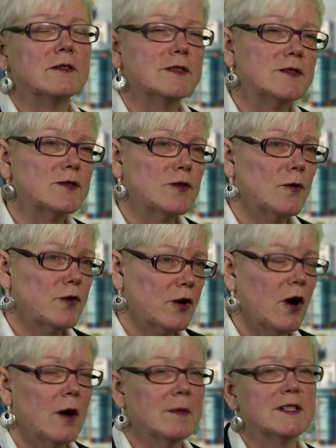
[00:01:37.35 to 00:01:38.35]
So the
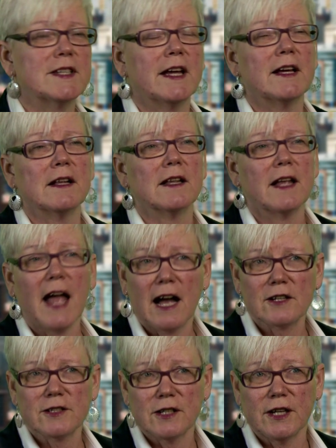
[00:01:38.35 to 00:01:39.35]
carbon cycle
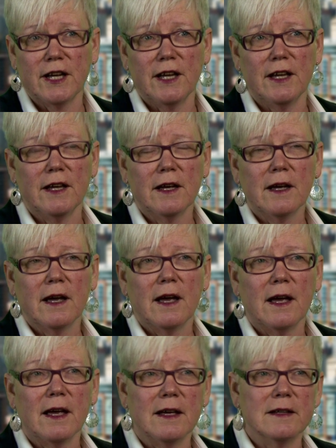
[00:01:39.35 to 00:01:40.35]
actually
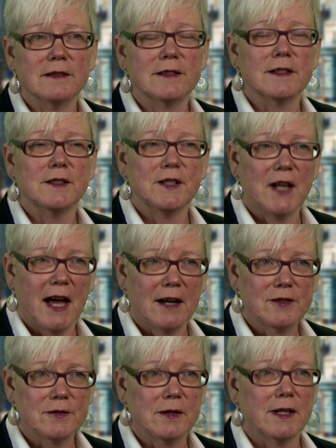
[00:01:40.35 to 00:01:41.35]
is
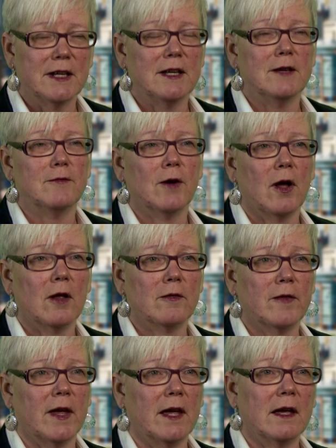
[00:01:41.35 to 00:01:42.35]
naturally
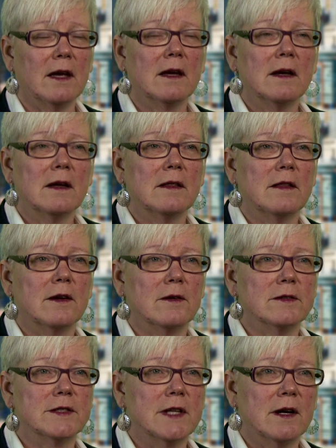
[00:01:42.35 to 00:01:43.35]
evolving.
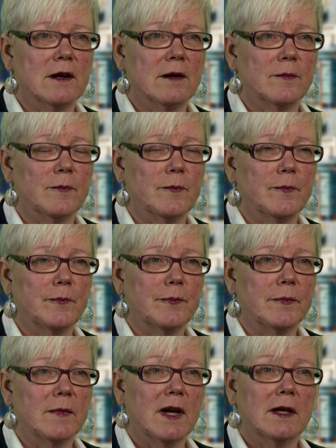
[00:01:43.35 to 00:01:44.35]
There's a
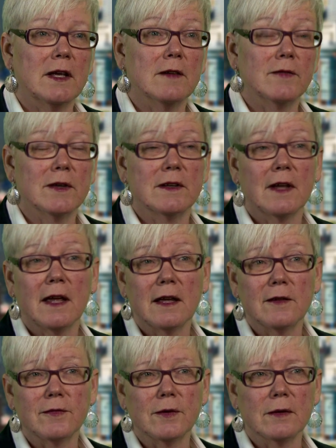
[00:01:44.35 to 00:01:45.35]
give and
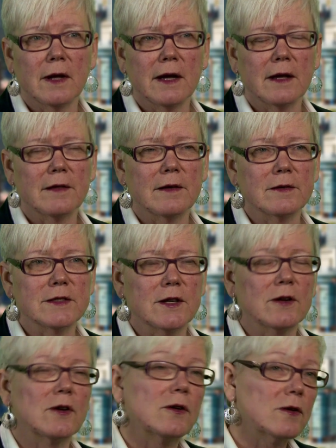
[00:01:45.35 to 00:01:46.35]
take, if you like. There's
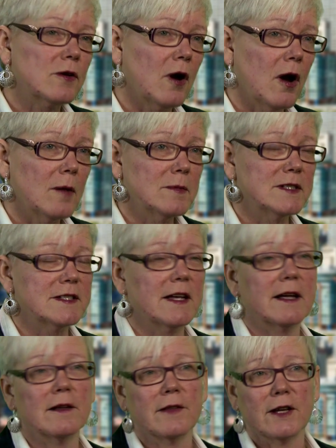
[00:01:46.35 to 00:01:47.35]
a common
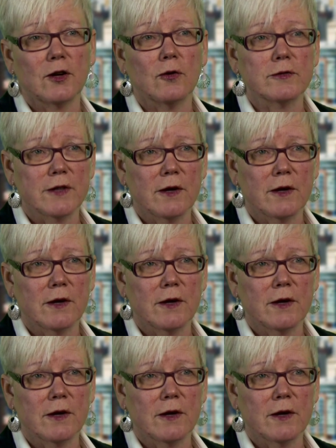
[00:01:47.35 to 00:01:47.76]
cycle that goes